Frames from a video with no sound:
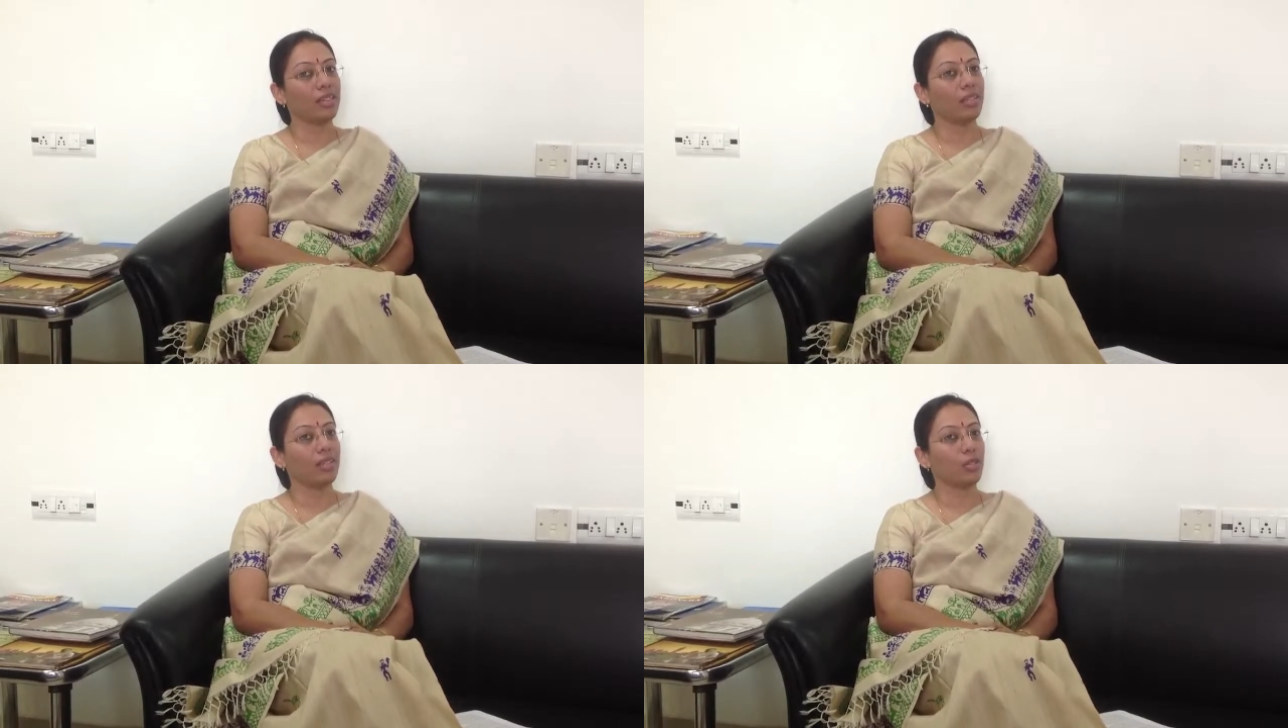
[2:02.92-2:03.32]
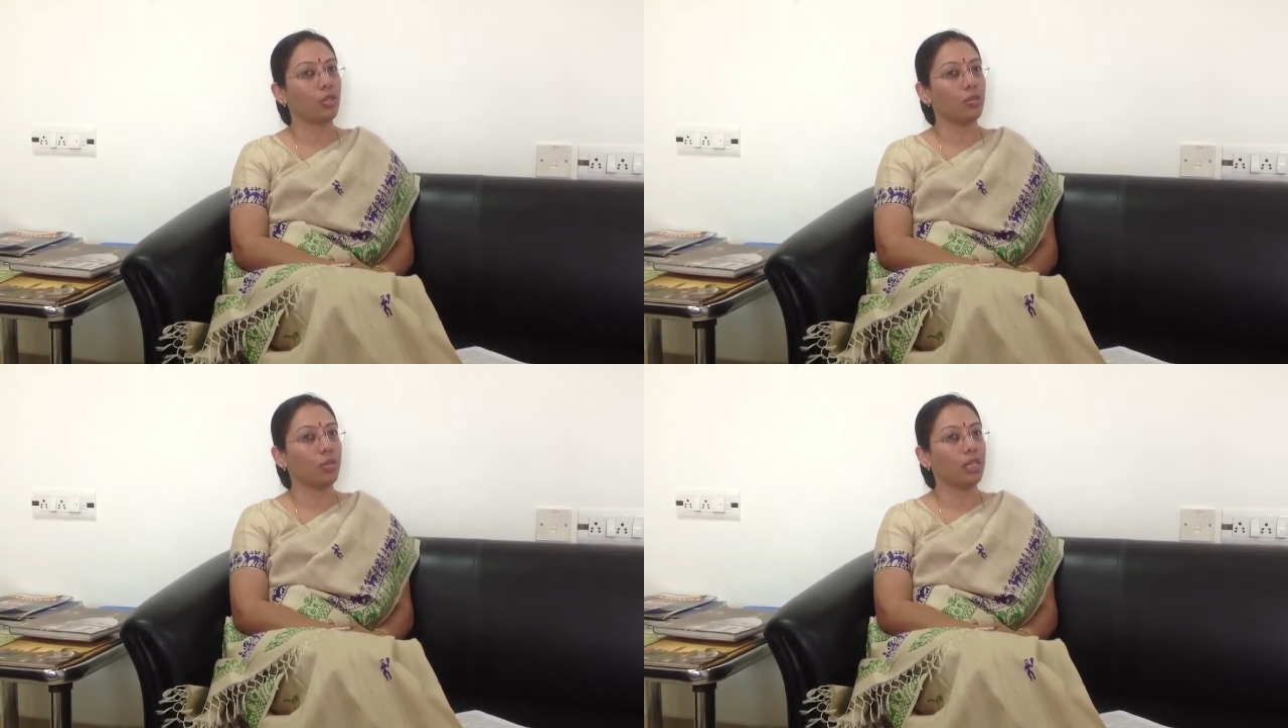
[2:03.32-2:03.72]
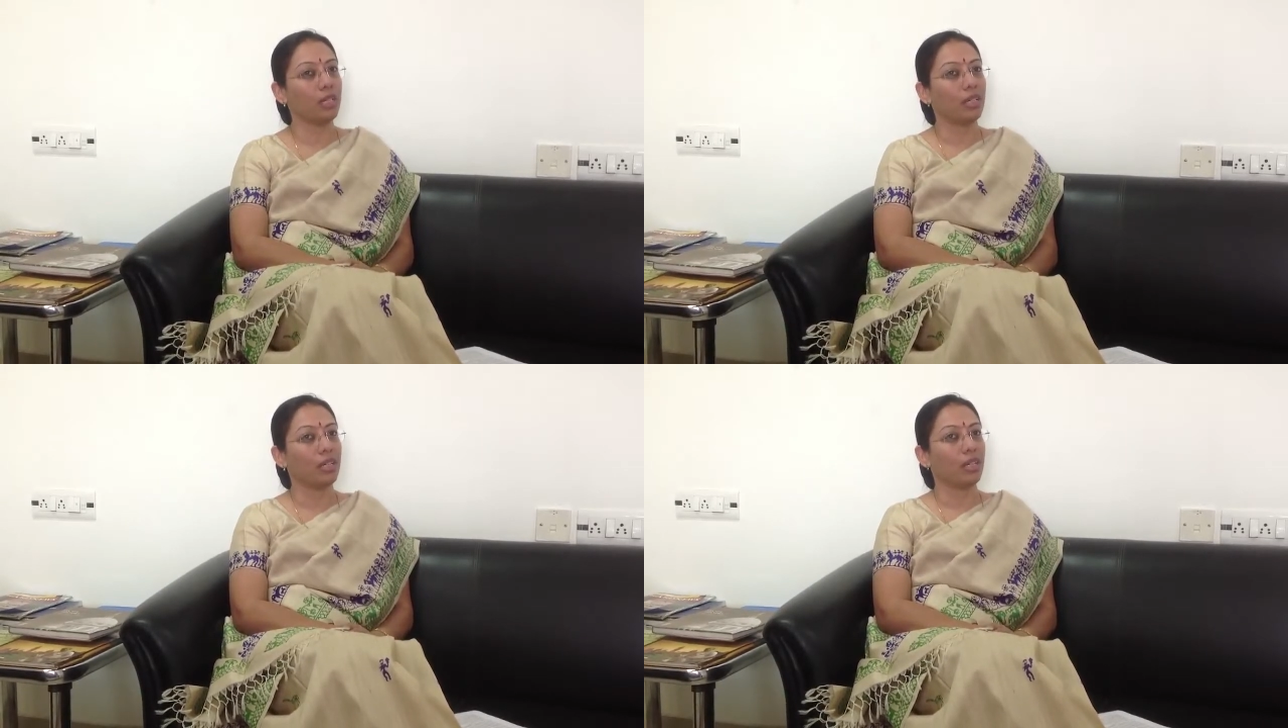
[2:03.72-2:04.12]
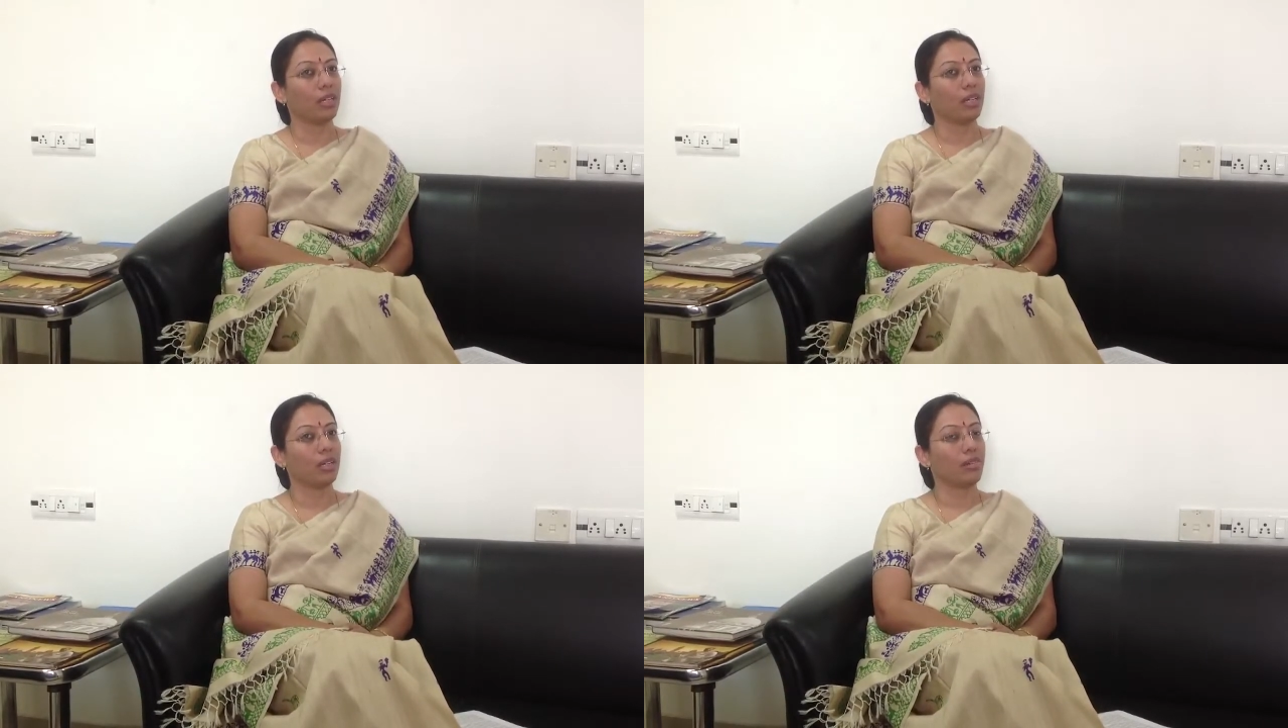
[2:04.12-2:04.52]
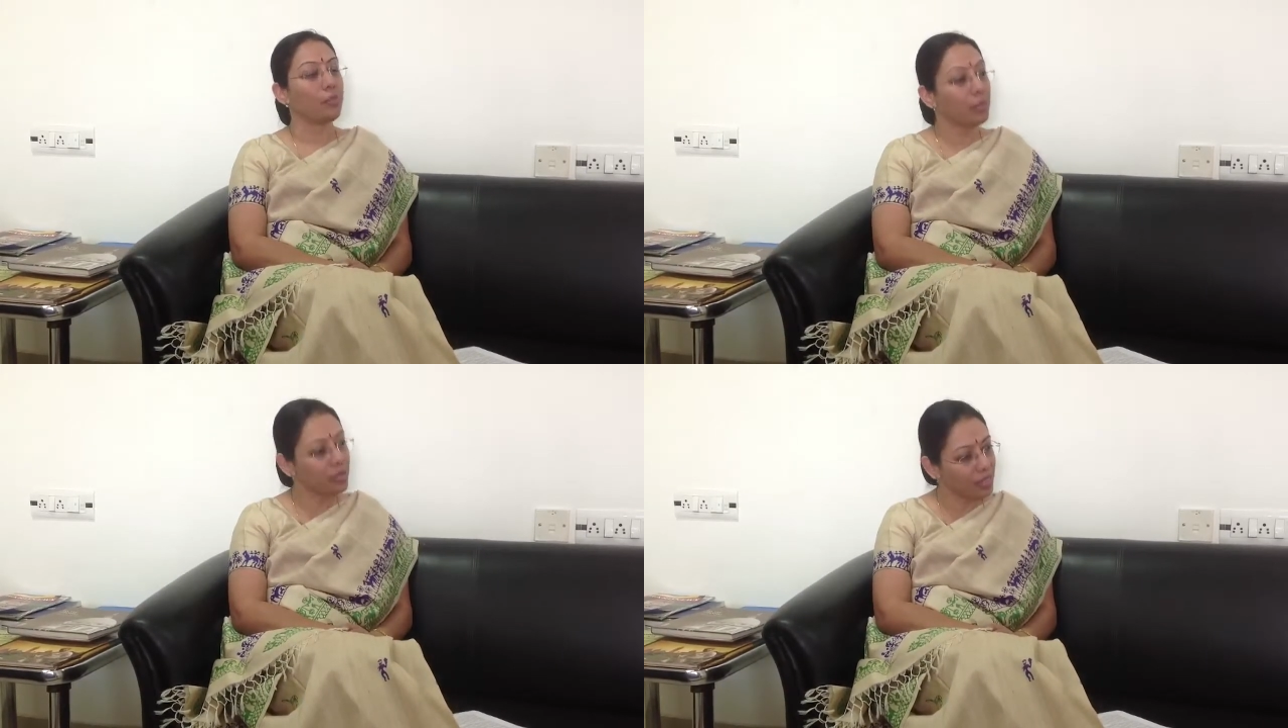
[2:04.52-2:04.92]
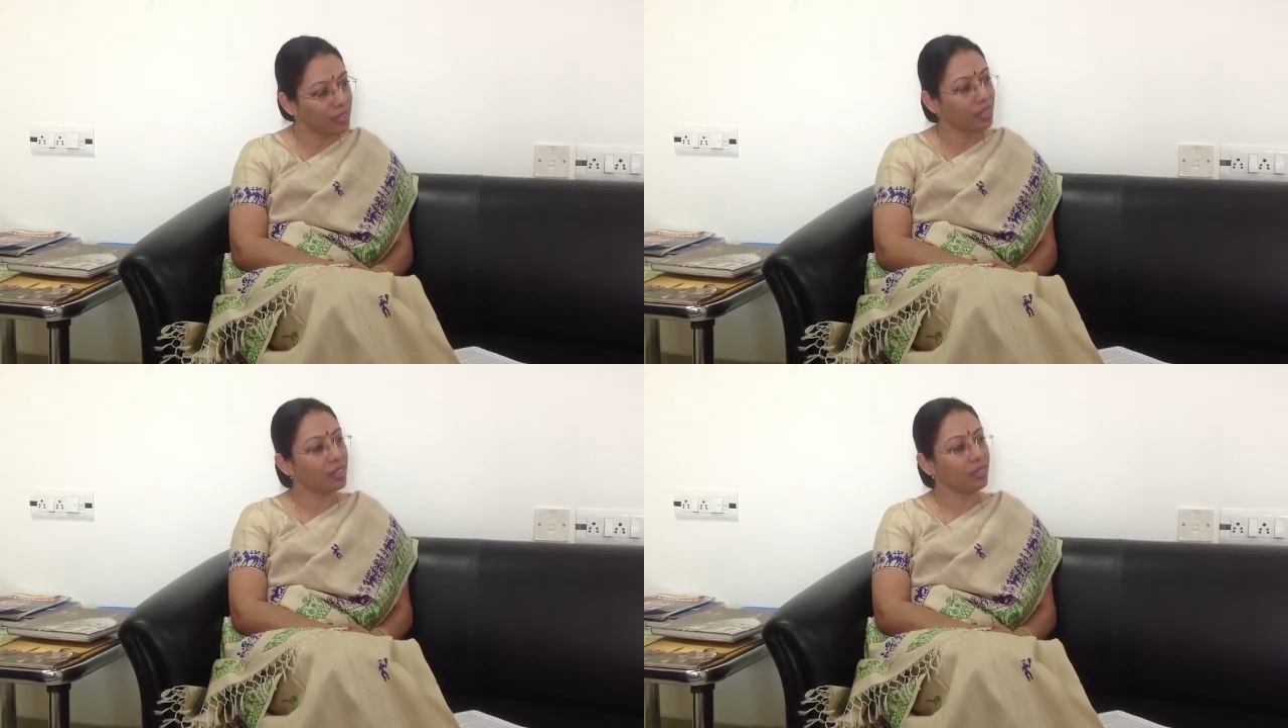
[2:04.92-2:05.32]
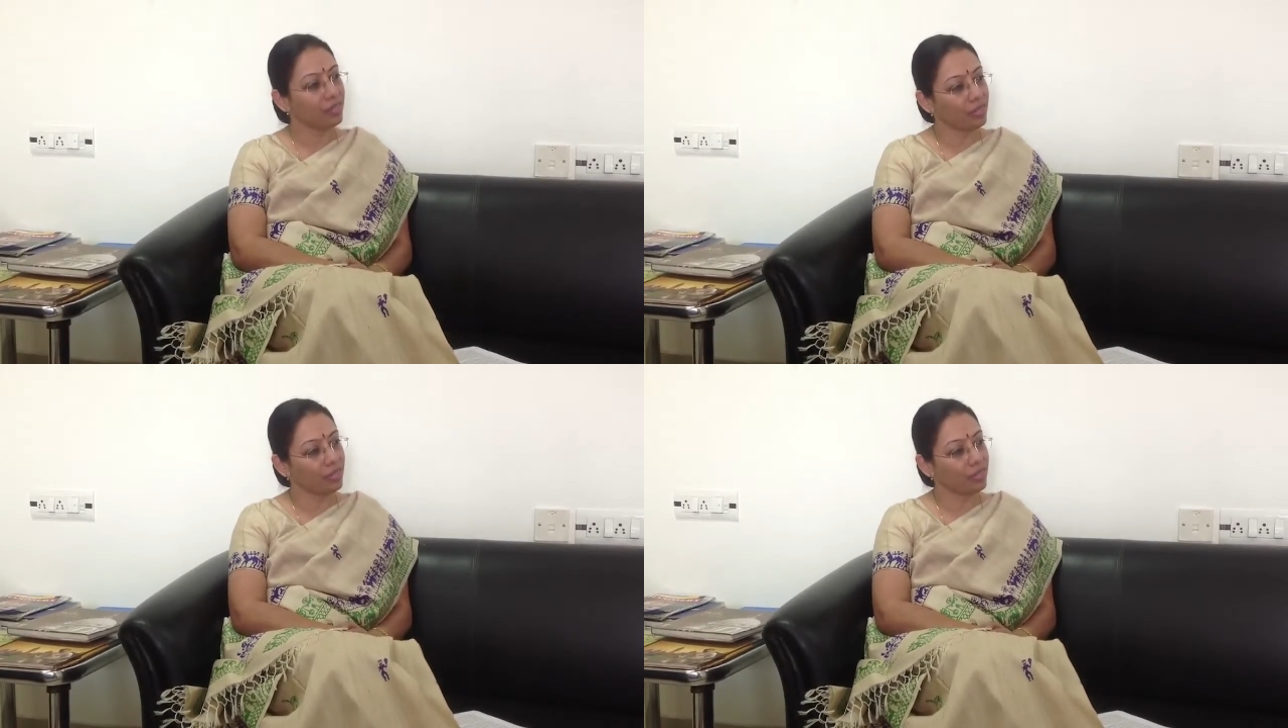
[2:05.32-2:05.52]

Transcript: studies should be representative